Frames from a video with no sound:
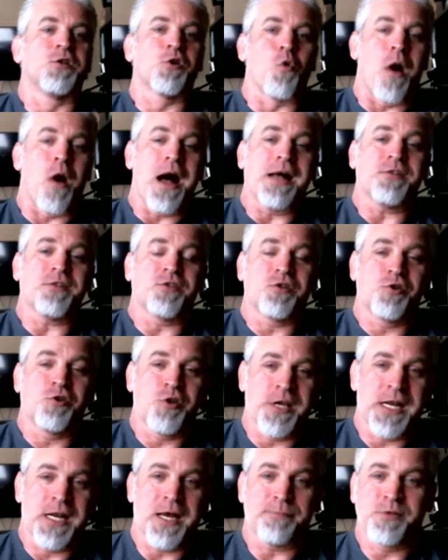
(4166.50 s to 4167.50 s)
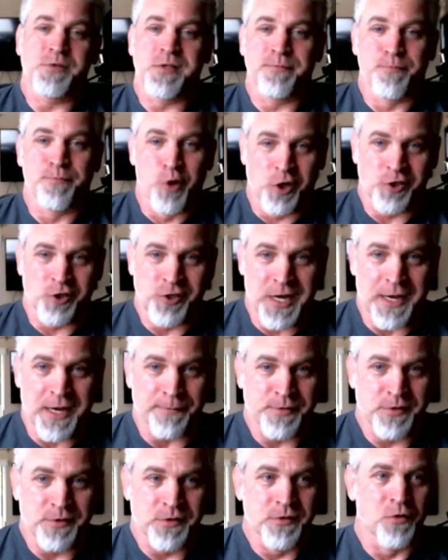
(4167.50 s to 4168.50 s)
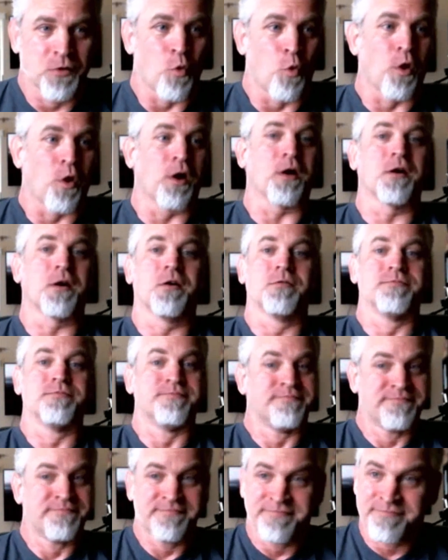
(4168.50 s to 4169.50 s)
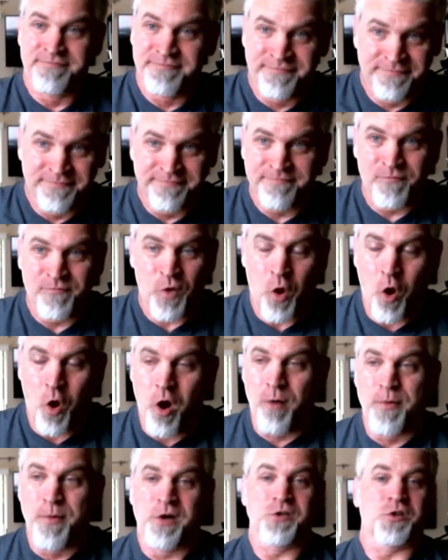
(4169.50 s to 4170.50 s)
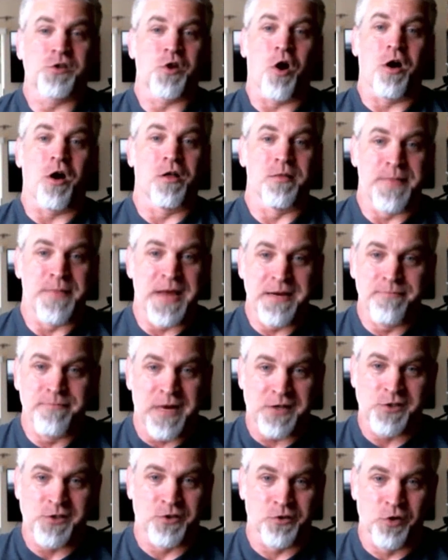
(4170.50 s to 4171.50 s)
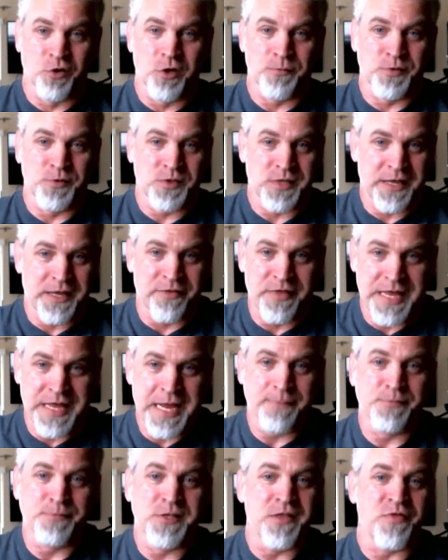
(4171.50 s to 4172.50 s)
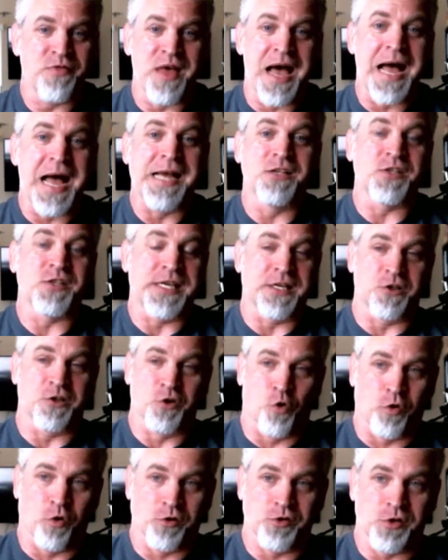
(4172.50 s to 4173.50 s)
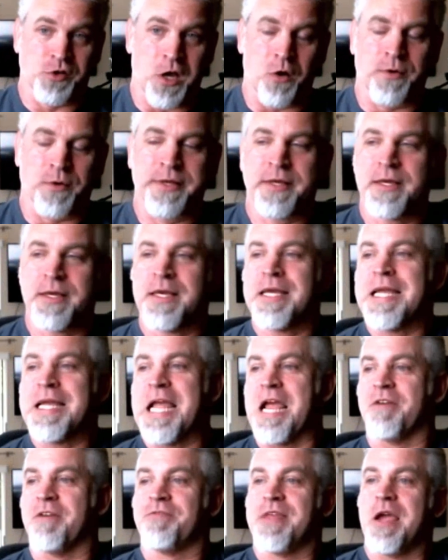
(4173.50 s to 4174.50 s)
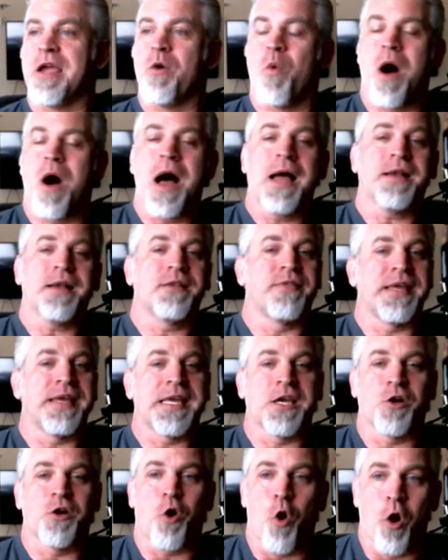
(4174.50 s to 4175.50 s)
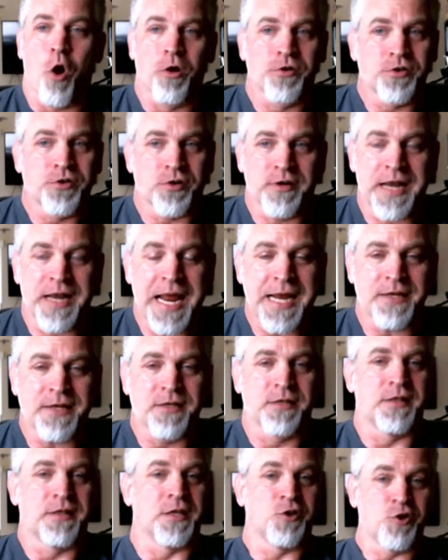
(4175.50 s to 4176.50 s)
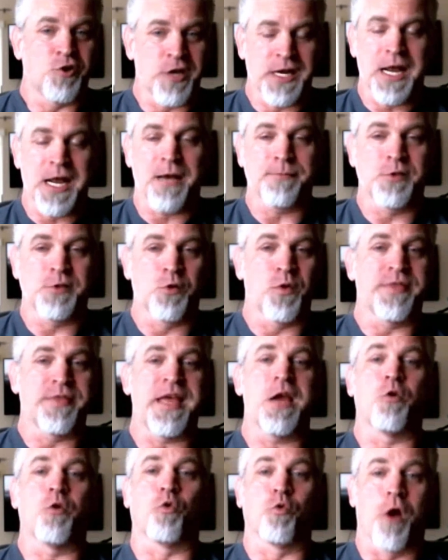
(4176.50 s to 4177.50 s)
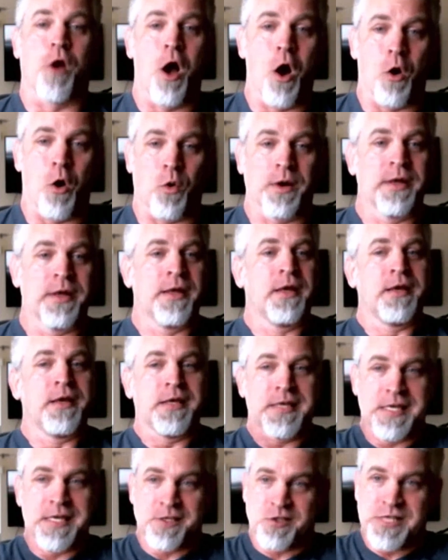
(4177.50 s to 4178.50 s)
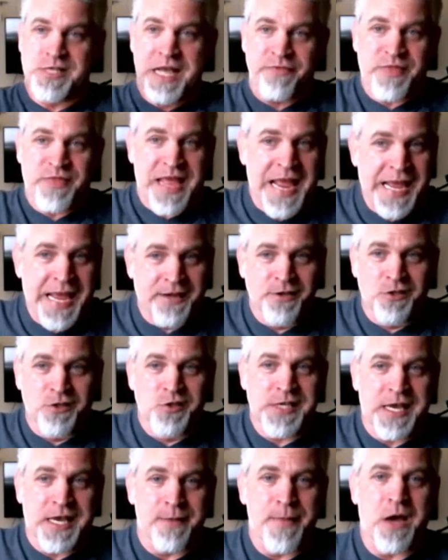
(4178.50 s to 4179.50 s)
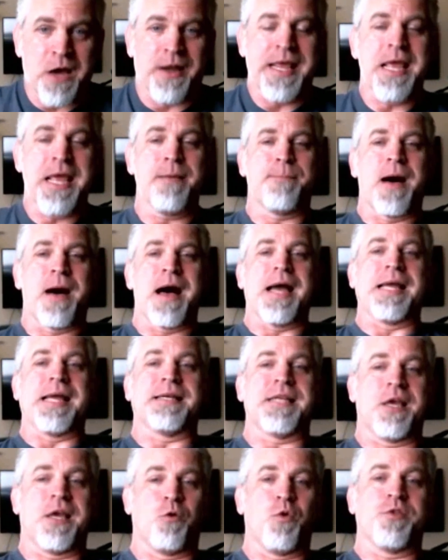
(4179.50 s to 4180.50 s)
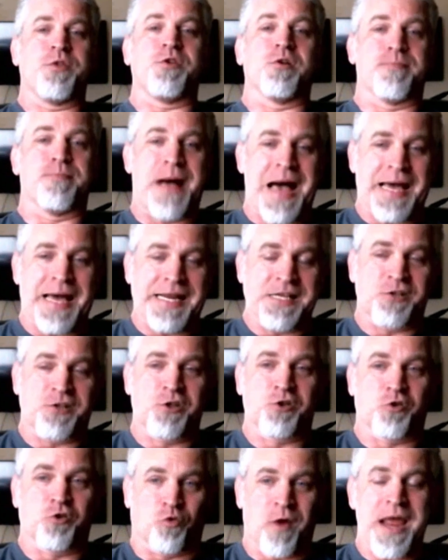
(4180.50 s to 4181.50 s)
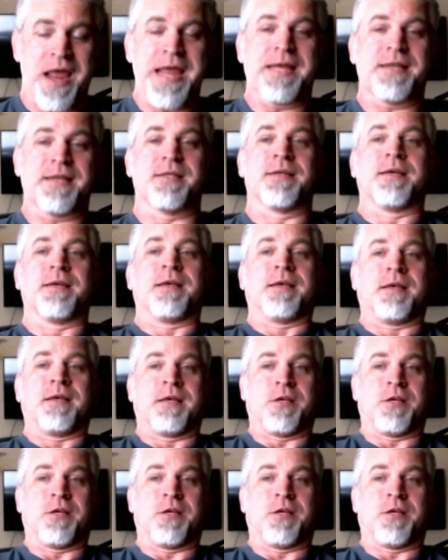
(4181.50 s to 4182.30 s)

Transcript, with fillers: squats, chin-ups, and push-ups work almost all the big muscle groups in the hips and thighs and torso. If they want, they can alternate the chin-ups with a row. You set the handles at about hip height, and with your body straight,